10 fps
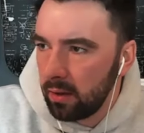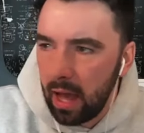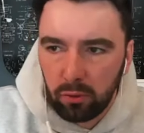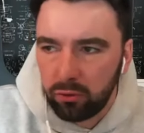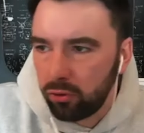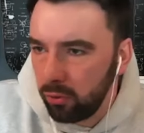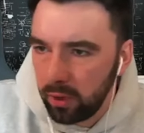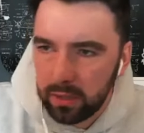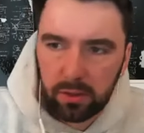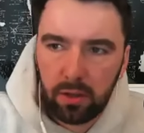
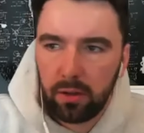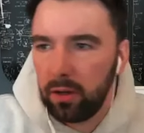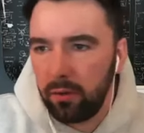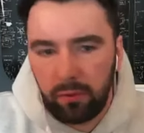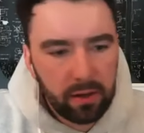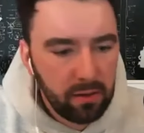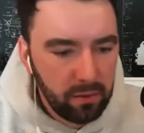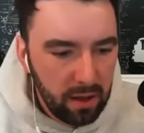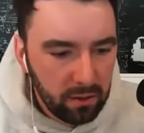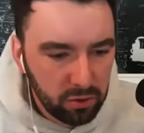altruism, the effective
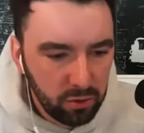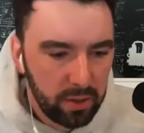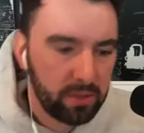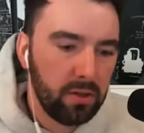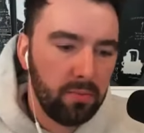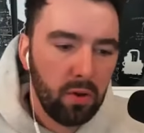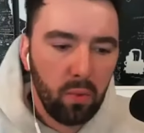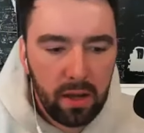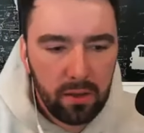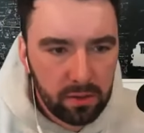altruism, the
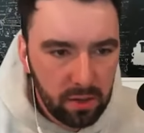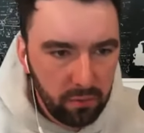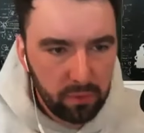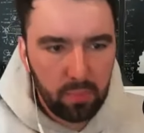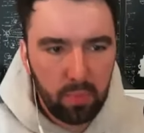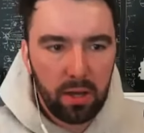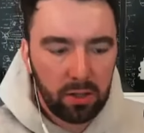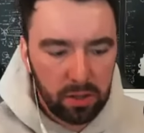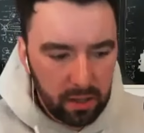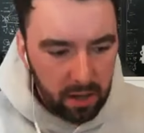way the stuff was
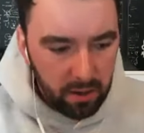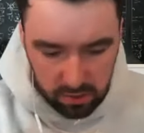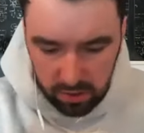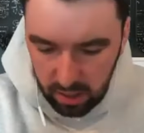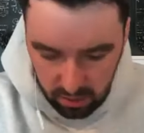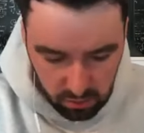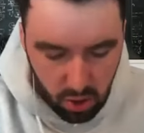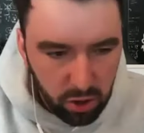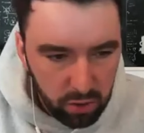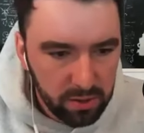pitched, like there is like
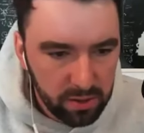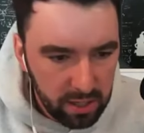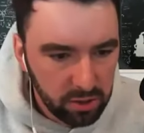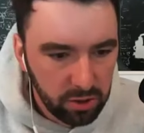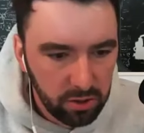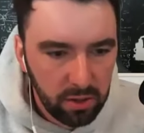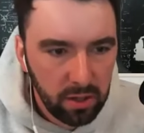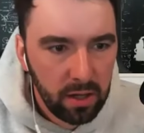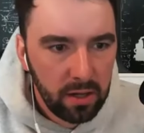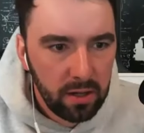documentation
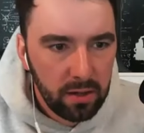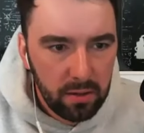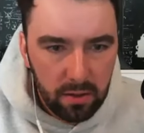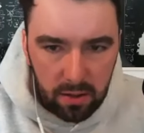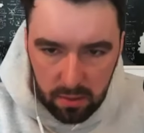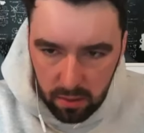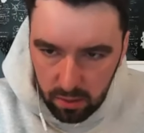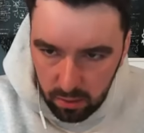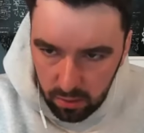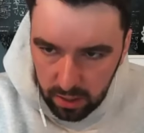
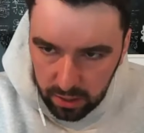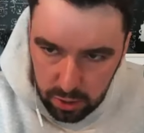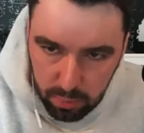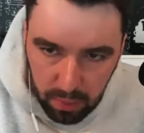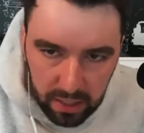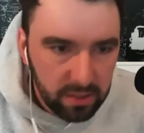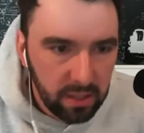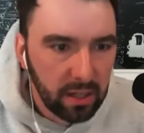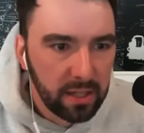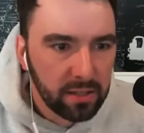
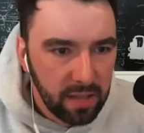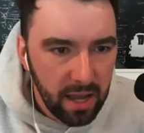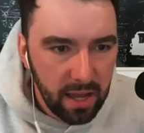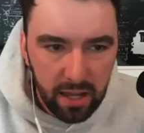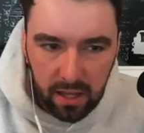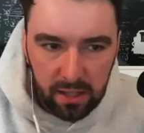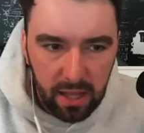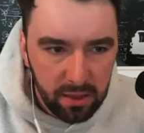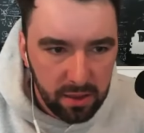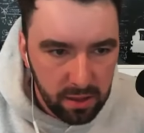explicitly stating
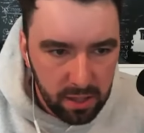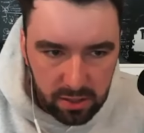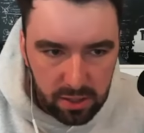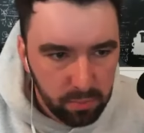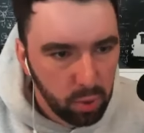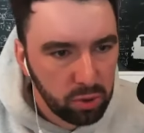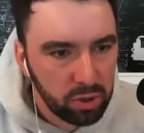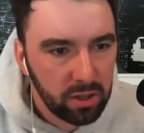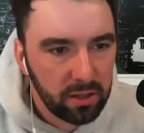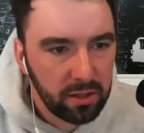that this is
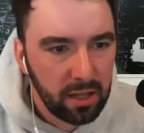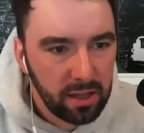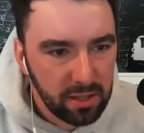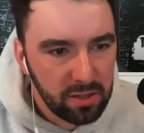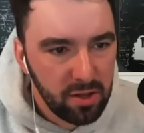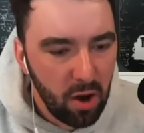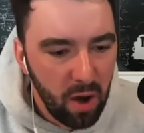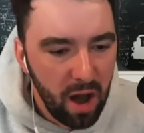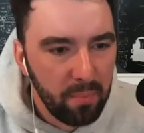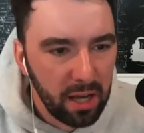bullshit. Like this yeah, is not
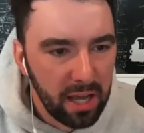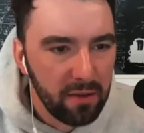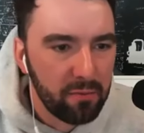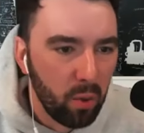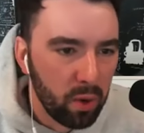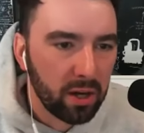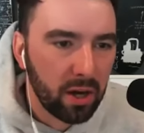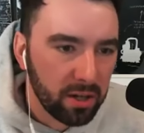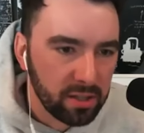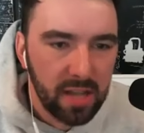I believe, but we are
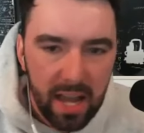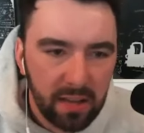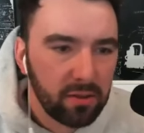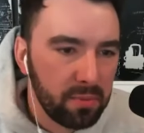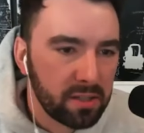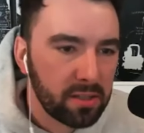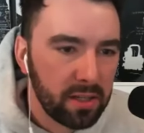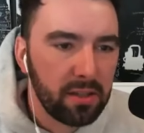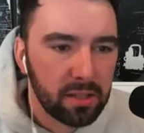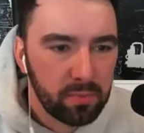going to say it to
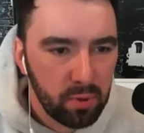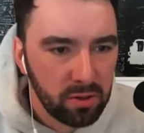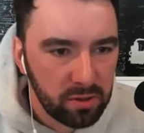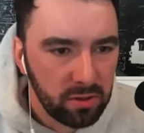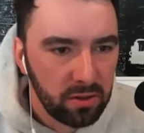mislead this person. I'm going to